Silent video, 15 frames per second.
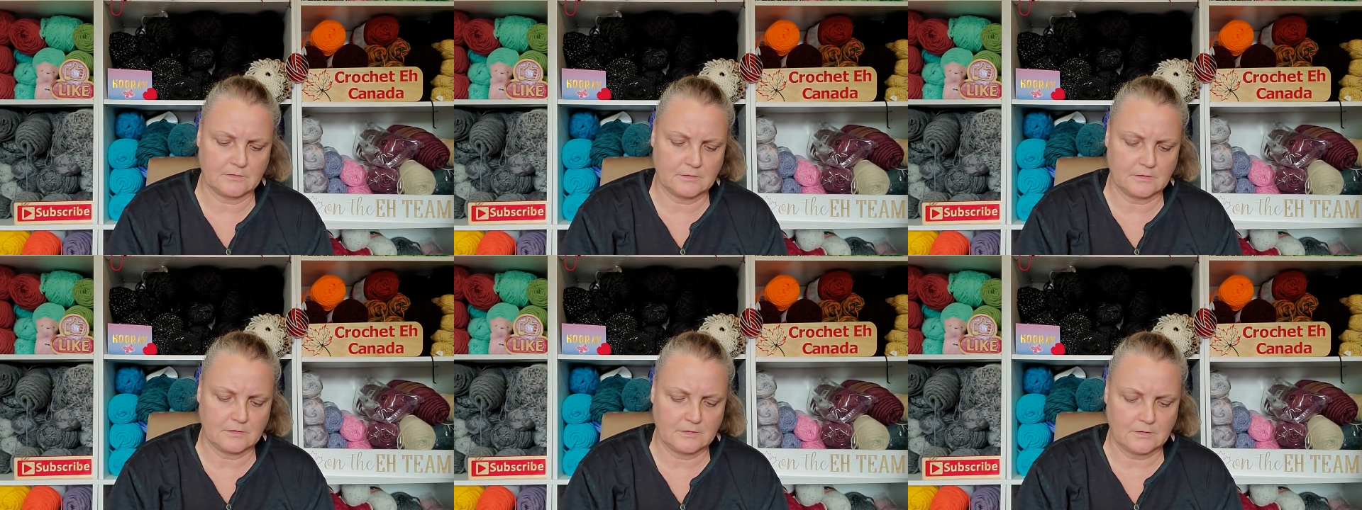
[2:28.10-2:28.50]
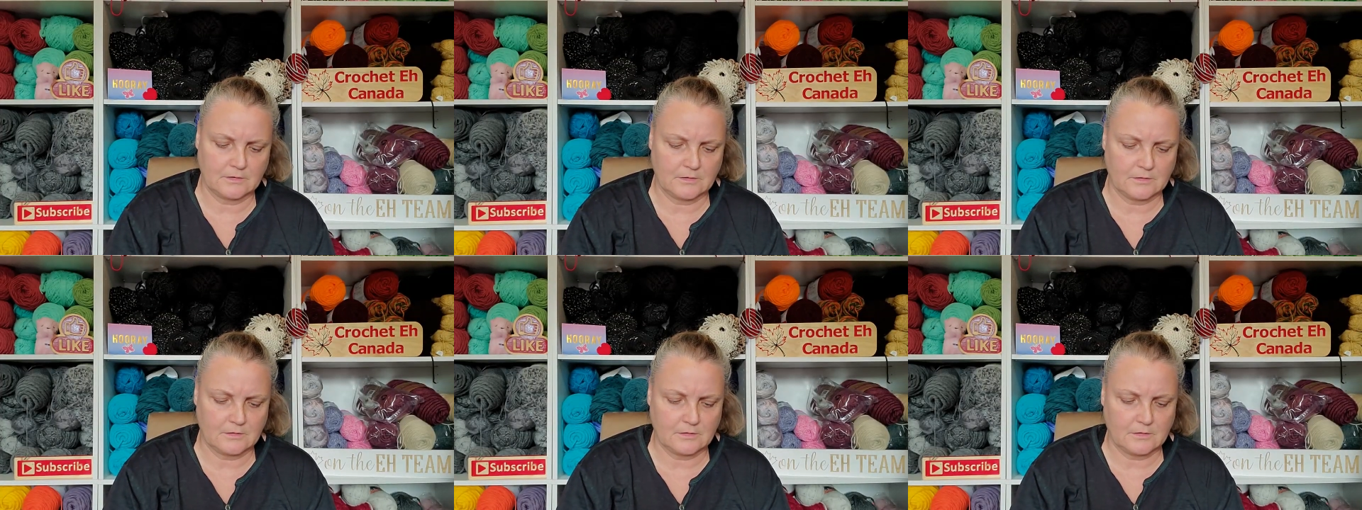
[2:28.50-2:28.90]

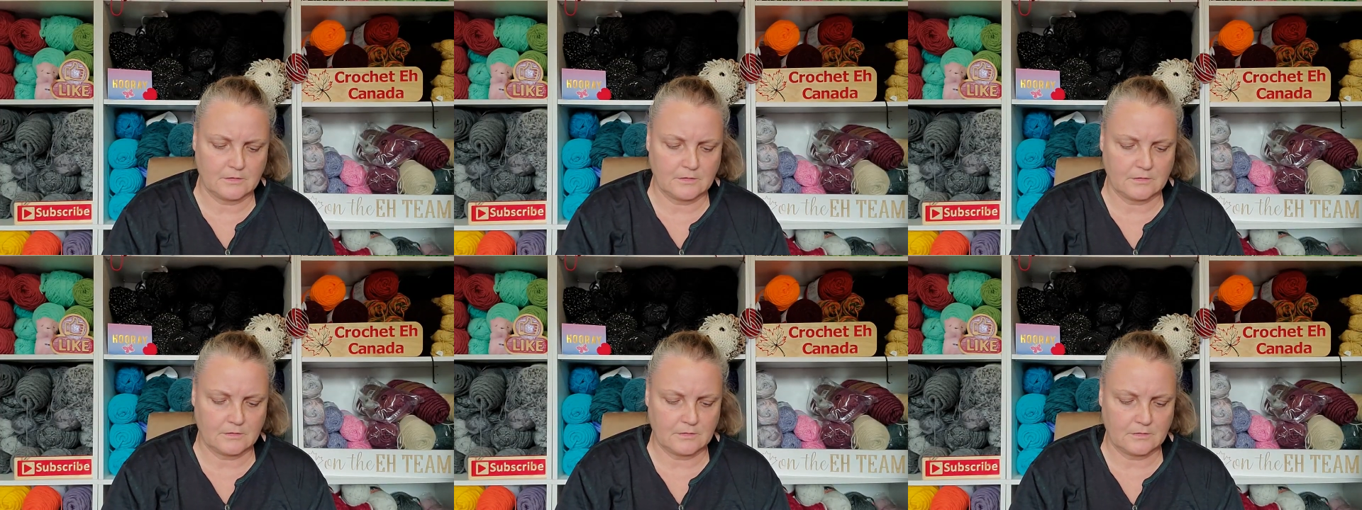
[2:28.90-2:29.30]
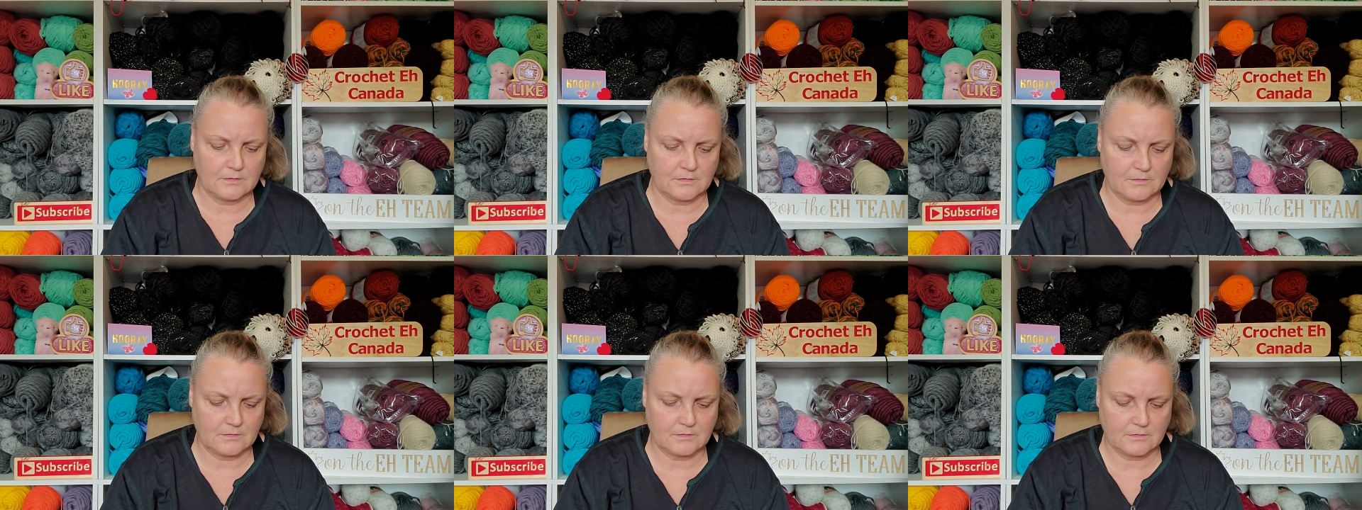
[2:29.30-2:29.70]

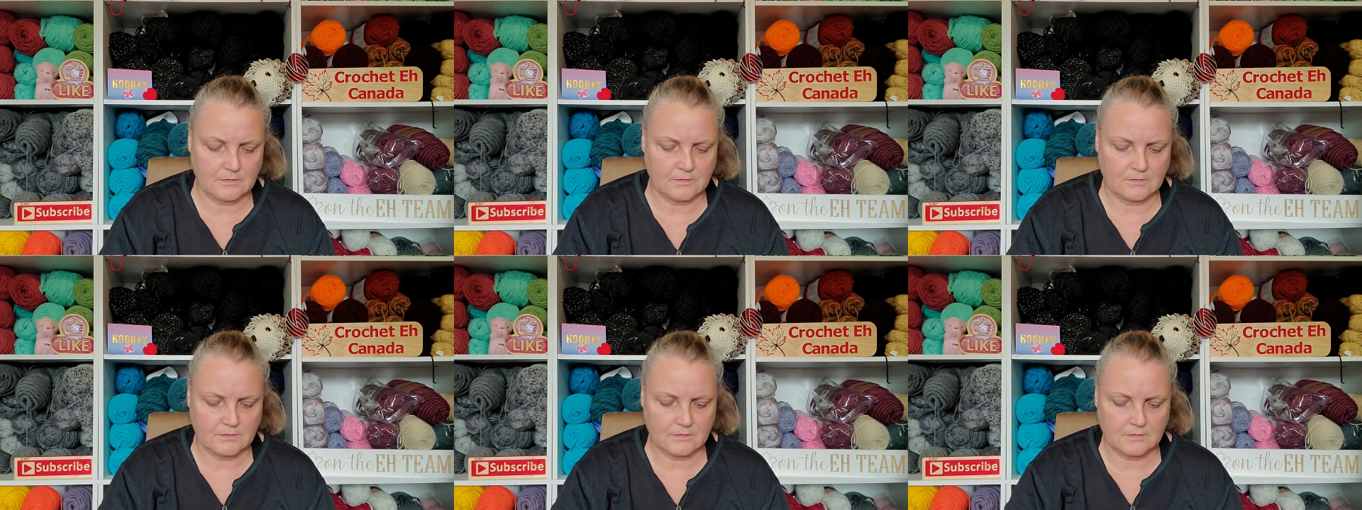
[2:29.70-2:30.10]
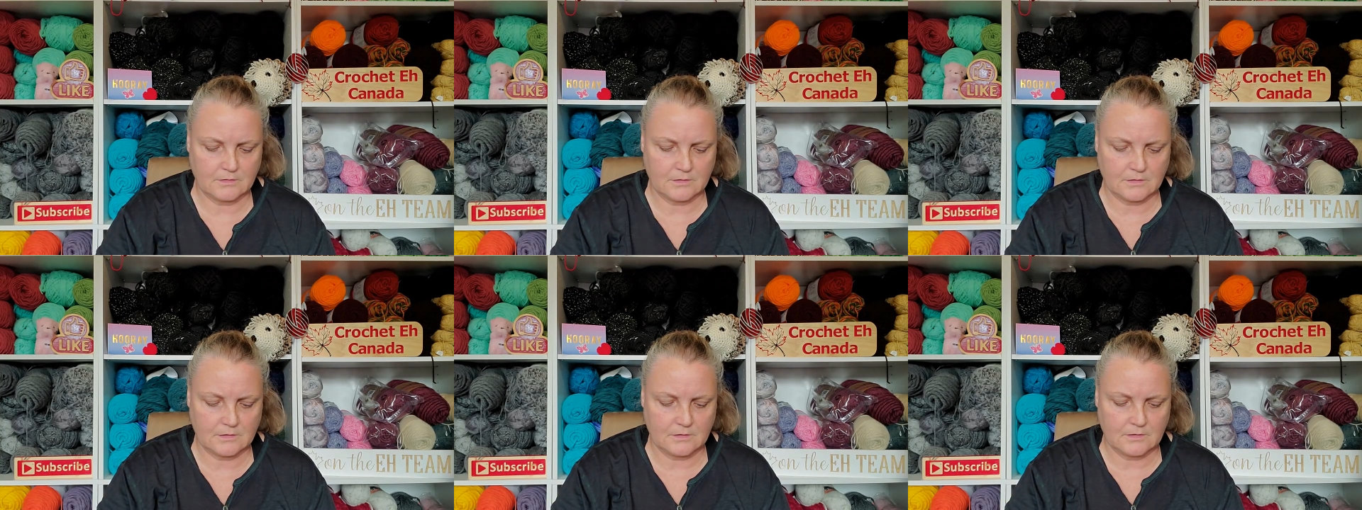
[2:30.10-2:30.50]

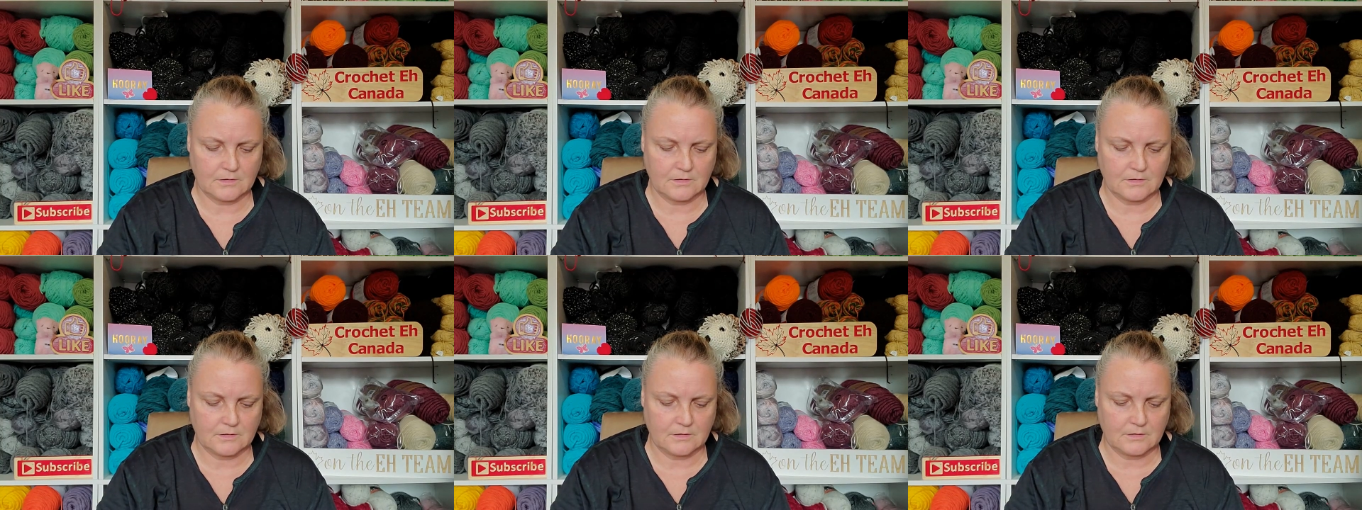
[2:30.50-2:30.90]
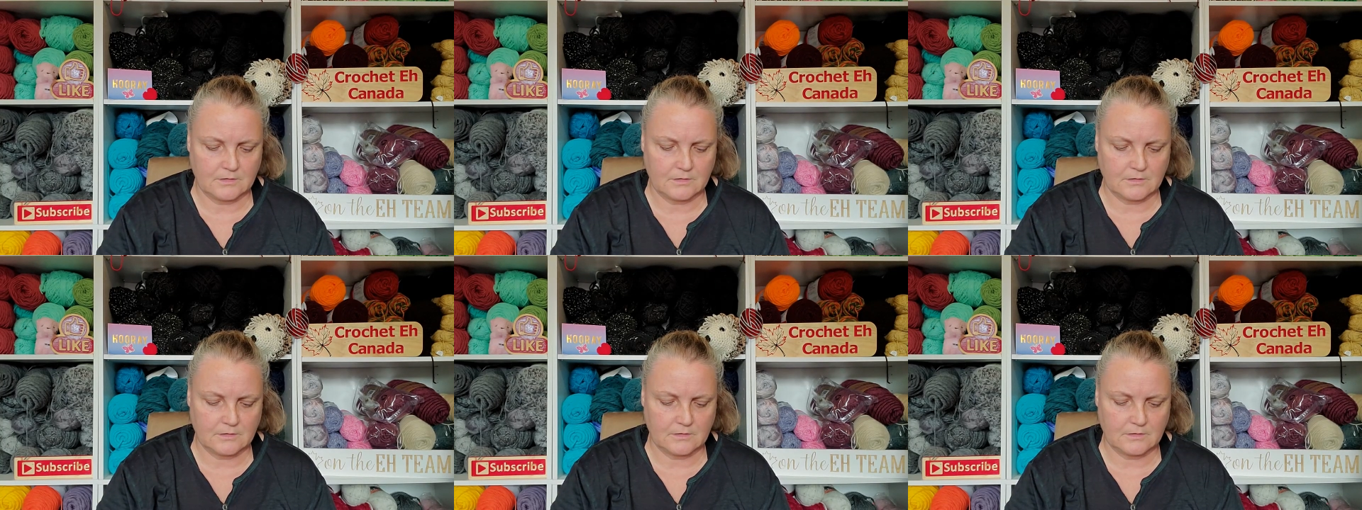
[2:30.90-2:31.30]

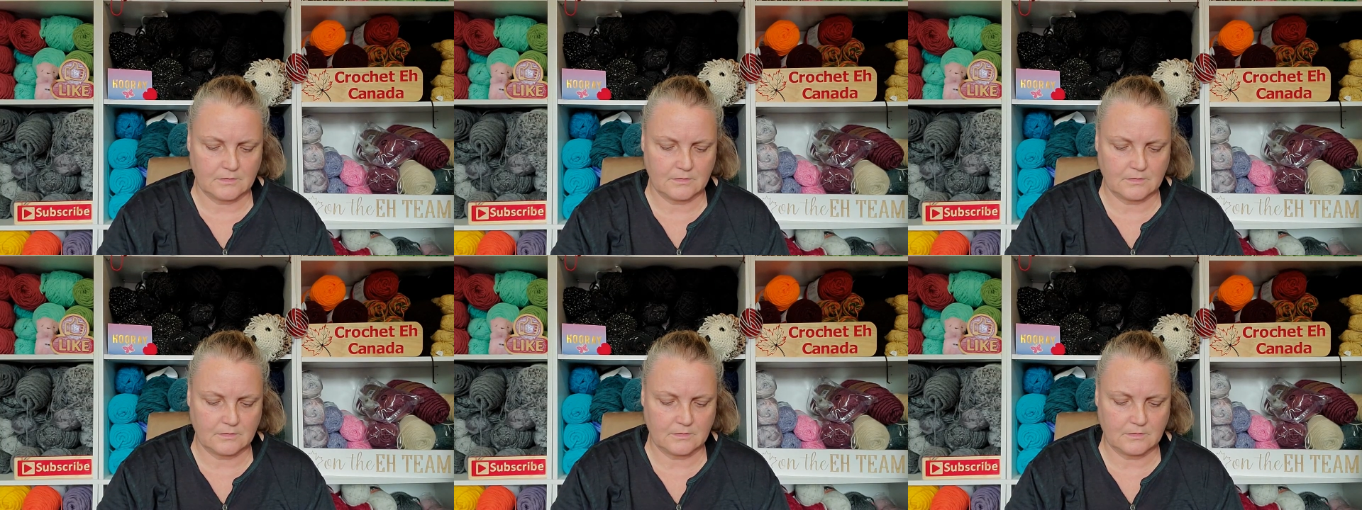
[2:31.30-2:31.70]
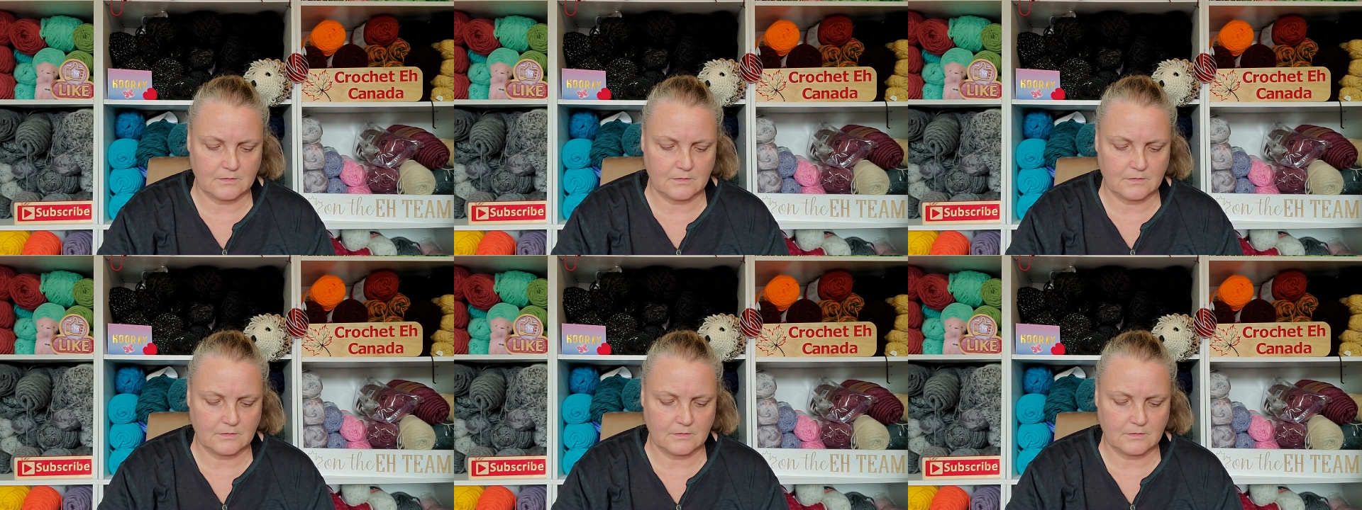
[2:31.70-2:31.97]
Nobody speaks.